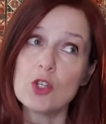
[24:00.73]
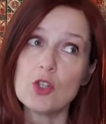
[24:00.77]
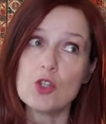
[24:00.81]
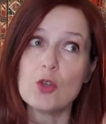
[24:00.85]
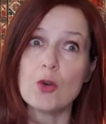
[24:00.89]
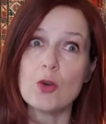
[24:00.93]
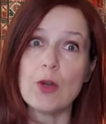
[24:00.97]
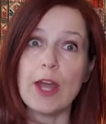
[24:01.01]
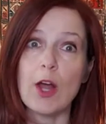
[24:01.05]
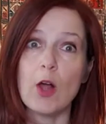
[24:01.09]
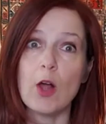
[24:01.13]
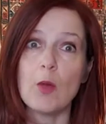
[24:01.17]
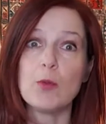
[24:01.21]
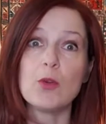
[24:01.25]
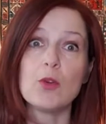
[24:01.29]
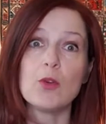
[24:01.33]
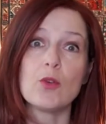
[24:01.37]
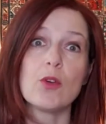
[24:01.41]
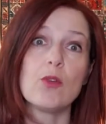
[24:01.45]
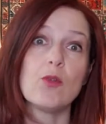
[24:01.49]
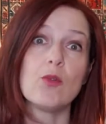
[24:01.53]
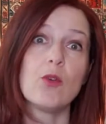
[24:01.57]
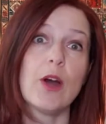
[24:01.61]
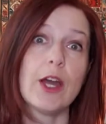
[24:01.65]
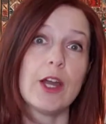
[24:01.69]
to help you
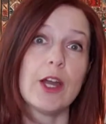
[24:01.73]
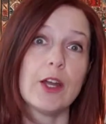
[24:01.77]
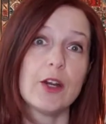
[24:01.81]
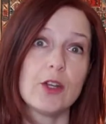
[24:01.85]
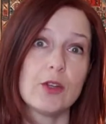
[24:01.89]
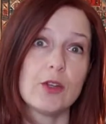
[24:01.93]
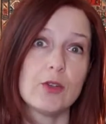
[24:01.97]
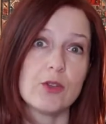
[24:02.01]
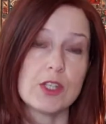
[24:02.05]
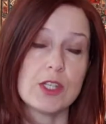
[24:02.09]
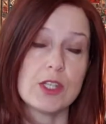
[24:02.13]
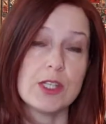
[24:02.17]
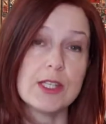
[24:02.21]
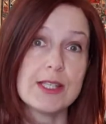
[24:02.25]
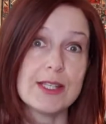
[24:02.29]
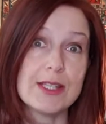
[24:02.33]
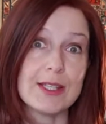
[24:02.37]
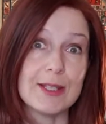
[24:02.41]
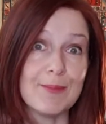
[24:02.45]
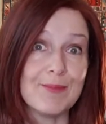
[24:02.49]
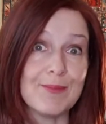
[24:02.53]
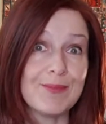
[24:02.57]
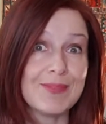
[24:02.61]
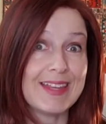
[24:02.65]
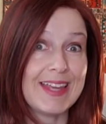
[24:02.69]
rewire your
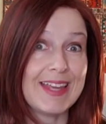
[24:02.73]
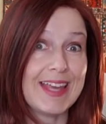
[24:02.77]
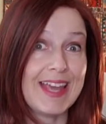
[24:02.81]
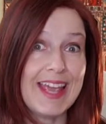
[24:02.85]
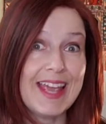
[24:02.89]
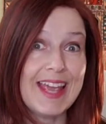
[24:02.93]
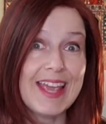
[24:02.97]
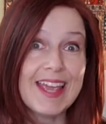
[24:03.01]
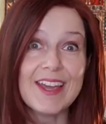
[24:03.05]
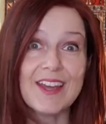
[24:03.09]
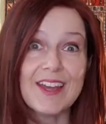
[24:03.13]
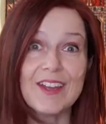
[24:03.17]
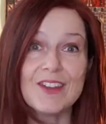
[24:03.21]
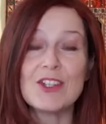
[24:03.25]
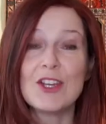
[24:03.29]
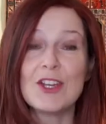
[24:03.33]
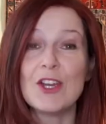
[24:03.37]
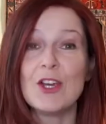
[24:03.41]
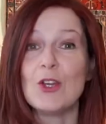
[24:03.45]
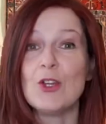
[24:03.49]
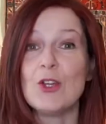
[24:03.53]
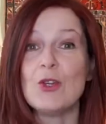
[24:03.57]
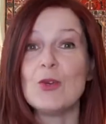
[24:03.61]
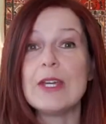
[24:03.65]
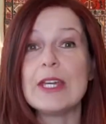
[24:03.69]
system. And
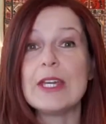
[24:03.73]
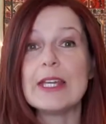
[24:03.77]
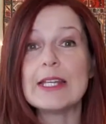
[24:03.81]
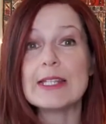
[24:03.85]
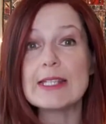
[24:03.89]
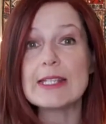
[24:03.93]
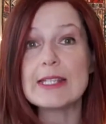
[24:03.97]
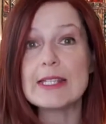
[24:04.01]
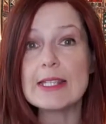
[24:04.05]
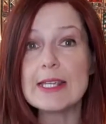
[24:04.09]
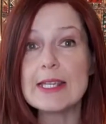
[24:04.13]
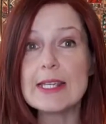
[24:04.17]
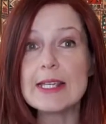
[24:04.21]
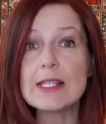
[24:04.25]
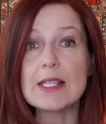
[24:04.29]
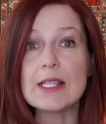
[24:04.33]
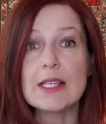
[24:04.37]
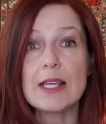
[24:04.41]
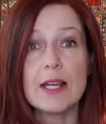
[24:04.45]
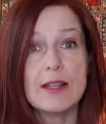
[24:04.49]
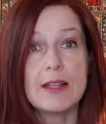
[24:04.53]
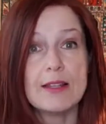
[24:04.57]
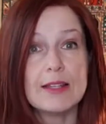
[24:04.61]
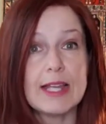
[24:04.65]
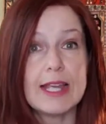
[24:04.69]
you get 6
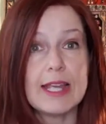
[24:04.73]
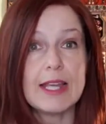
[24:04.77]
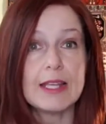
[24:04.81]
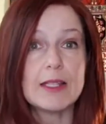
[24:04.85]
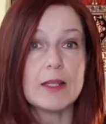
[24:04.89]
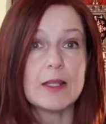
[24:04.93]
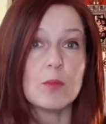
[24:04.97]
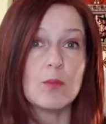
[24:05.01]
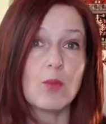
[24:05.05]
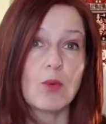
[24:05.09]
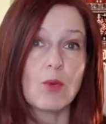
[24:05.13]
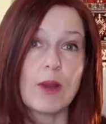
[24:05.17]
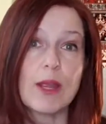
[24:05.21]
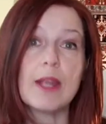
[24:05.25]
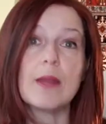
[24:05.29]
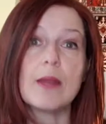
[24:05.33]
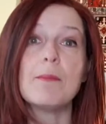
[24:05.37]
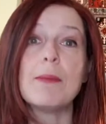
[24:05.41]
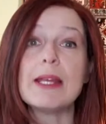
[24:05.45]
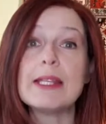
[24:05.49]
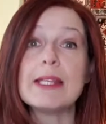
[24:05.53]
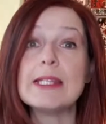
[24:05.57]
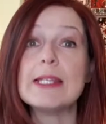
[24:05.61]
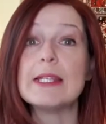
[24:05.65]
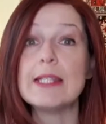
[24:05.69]
Theta brain
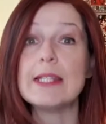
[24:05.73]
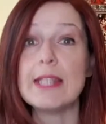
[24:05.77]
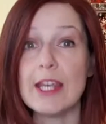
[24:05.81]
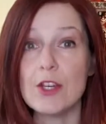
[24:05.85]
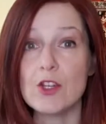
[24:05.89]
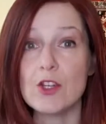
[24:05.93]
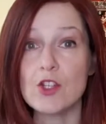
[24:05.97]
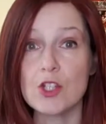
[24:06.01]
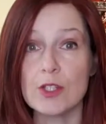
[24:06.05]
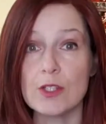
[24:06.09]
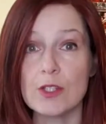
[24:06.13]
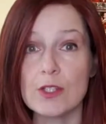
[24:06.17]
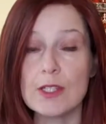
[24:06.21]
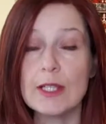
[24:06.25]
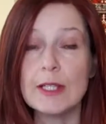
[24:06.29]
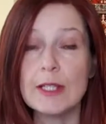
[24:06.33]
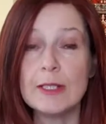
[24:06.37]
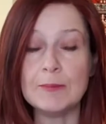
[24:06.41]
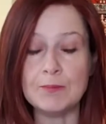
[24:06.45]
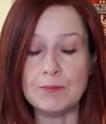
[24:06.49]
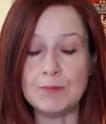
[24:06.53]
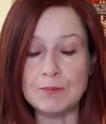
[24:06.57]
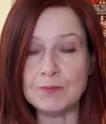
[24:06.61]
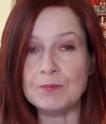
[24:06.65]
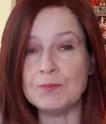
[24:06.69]
meditations.
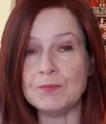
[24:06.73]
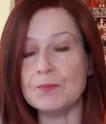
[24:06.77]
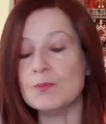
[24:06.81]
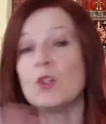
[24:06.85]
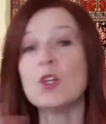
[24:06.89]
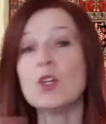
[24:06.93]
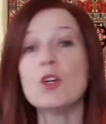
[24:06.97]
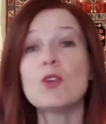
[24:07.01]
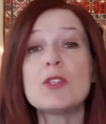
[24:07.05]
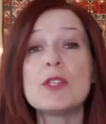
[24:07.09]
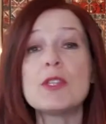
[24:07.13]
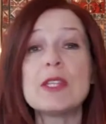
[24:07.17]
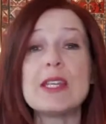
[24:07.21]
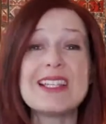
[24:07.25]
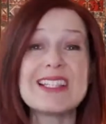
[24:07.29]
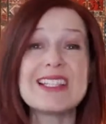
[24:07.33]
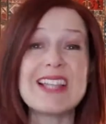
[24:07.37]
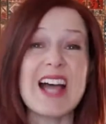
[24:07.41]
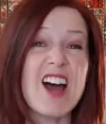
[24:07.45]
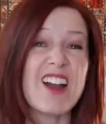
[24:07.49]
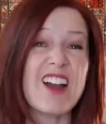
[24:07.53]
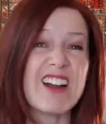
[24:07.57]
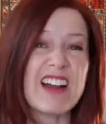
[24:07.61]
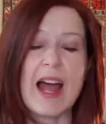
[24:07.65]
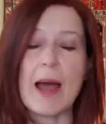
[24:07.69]
Those things
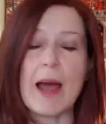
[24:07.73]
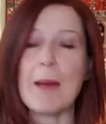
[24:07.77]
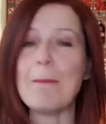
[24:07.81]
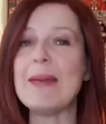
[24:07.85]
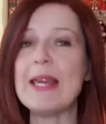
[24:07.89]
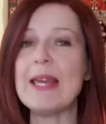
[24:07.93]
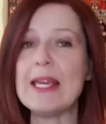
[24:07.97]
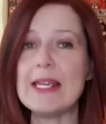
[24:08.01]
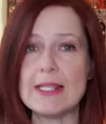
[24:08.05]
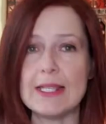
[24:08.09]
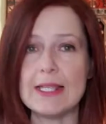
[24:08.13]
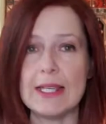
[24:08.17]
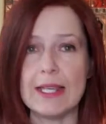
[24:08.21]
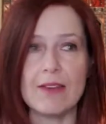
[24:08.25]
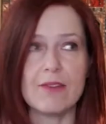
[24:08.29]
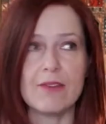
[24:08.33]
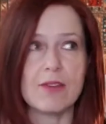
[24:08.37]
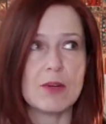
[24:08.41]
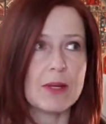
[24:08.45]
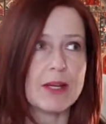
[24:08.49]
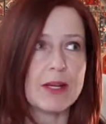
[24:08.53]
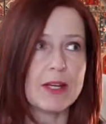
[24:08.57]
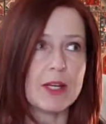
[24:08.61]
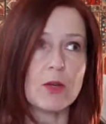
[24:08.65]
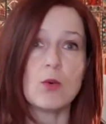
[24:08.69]
are amazing.
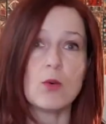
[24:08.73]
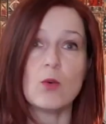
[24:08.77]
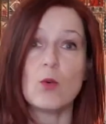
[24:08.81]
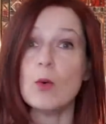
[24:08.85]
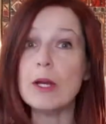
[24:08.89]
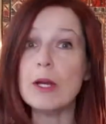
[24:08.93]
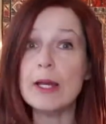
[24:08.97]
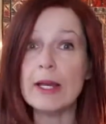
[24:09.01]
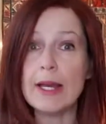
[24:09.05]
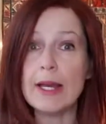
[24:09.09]
Everybody who